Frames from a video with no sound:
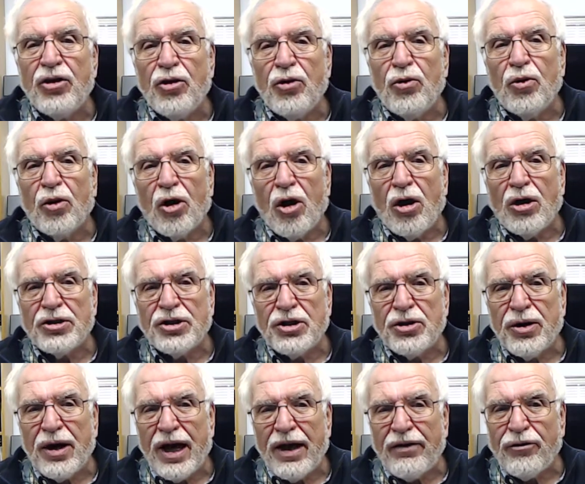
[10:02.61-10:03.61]
You will
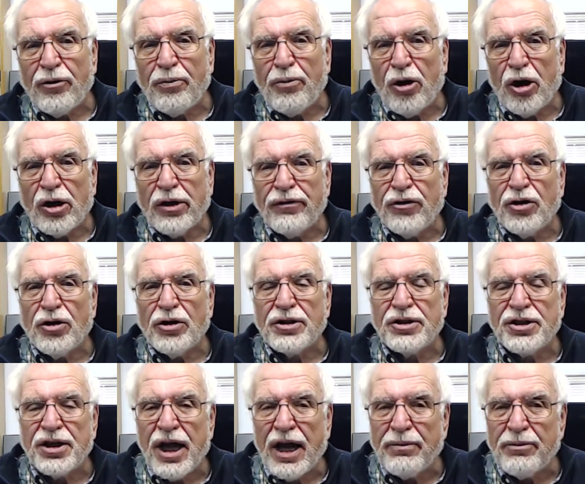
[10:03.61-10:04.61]
also have a part of your
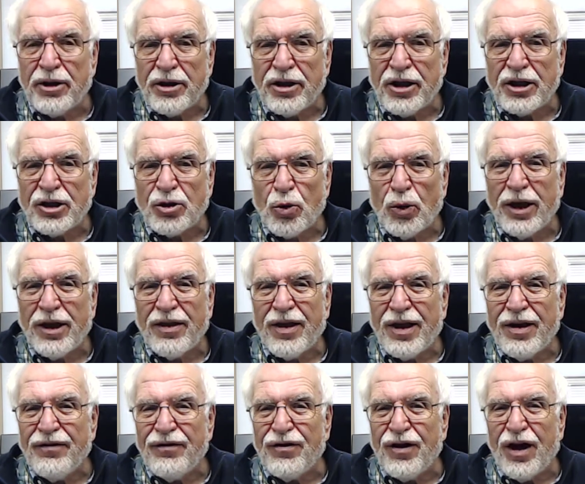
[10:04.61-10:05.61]
assignment this week
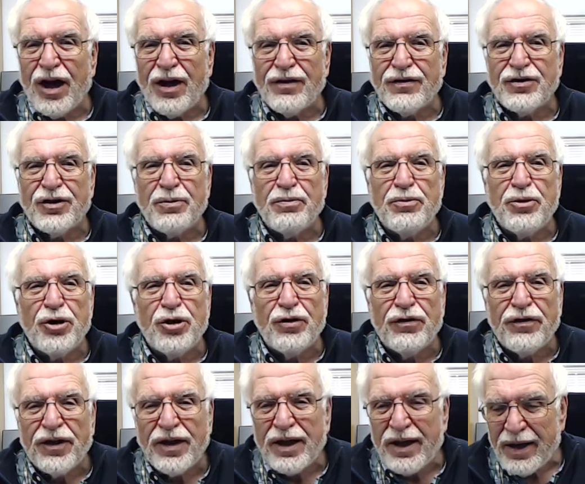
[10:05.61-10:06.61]
that involves a
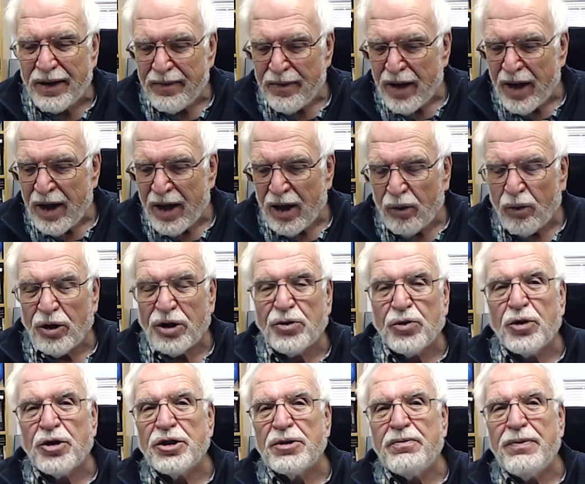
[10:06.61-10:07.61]
movie which
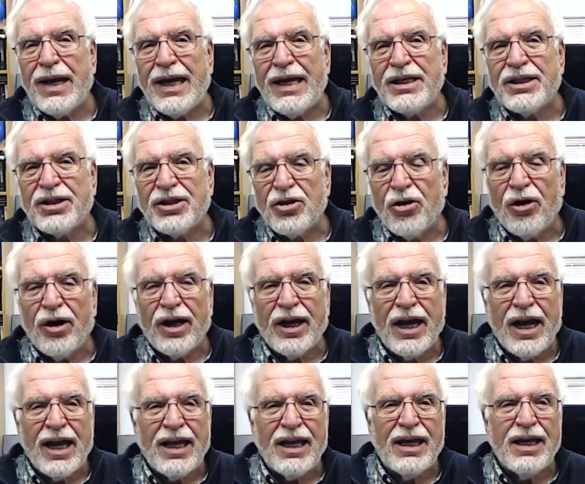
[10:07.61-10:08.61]
was based on
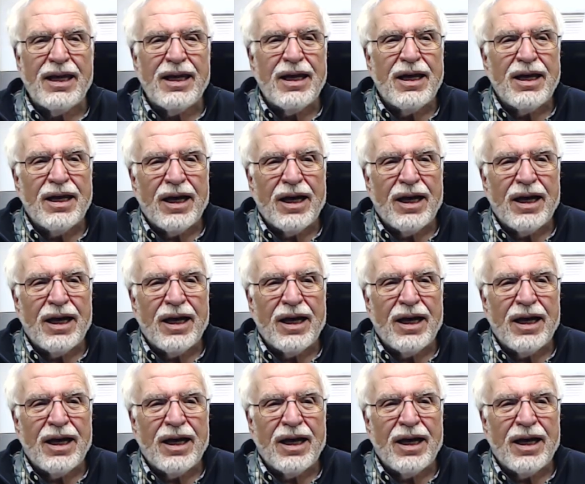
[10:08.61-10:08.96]
a